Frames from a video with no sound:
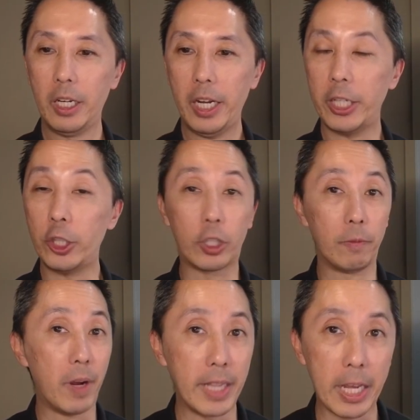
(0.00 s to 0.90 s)
And you can
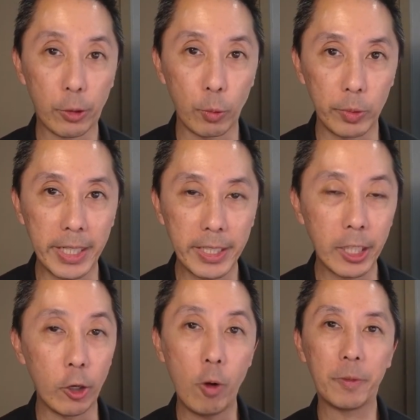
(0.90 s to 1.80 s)
find that through
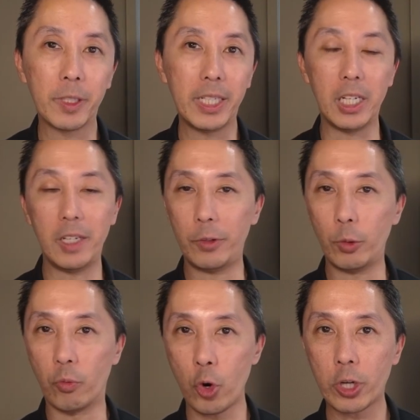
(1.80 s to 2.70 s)
LinkedIn. Hopefully, if
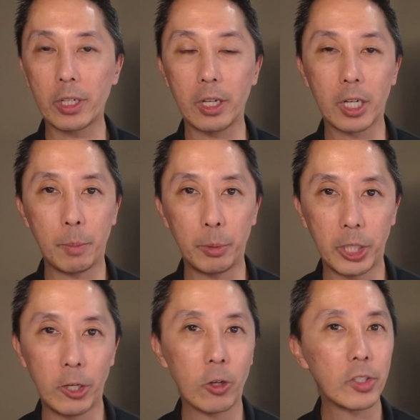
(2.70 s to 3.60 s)
you've worked a couple
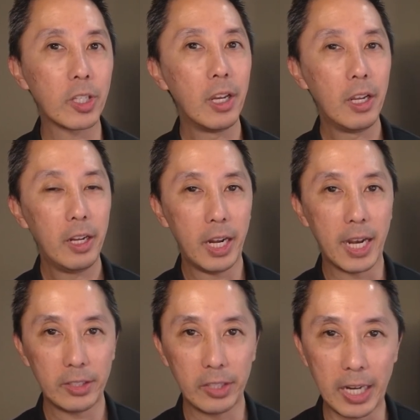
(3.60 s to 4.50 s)
years
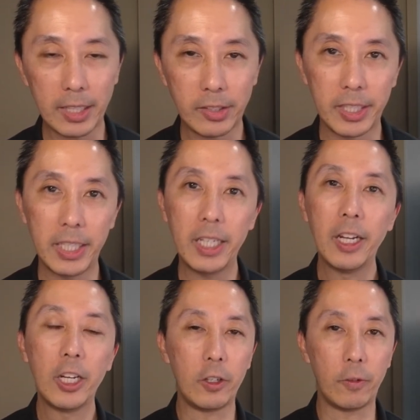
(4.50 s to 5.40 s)
as an SE,
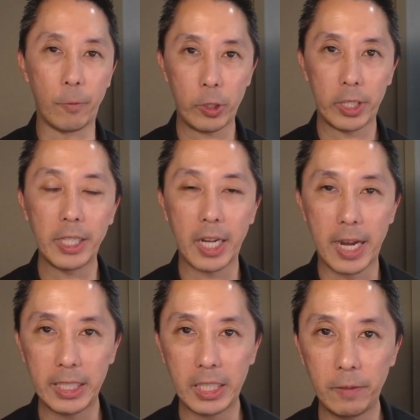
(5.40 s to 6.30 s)
you've worked in the
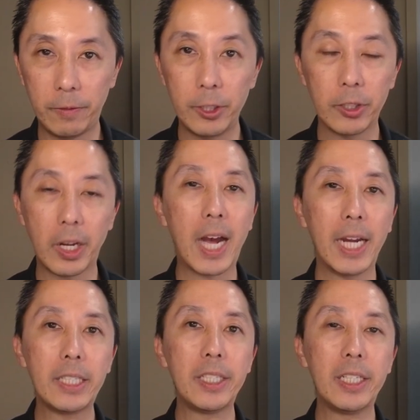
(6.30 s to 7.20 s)
IT field.
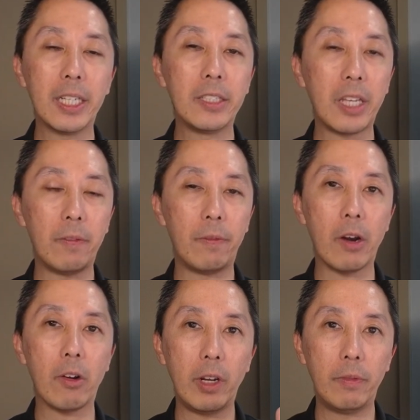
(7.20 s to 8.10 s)
IT is a
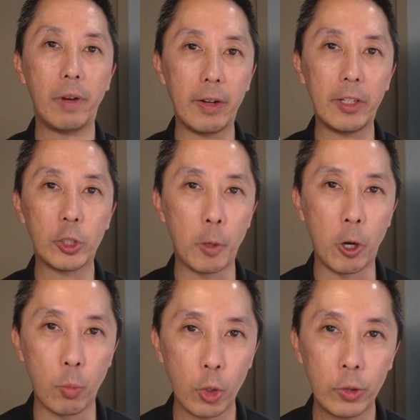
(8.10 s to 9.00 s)
very small
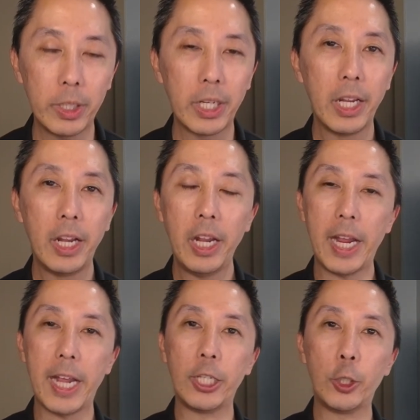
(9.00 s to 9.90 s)
world,
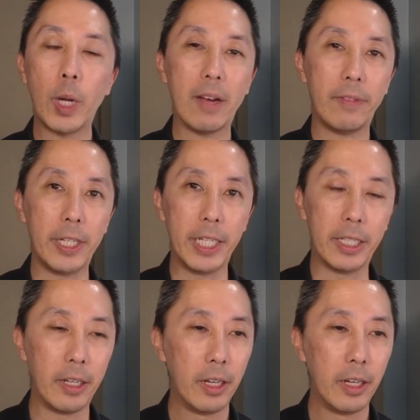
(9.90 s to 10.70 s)
and you have an in.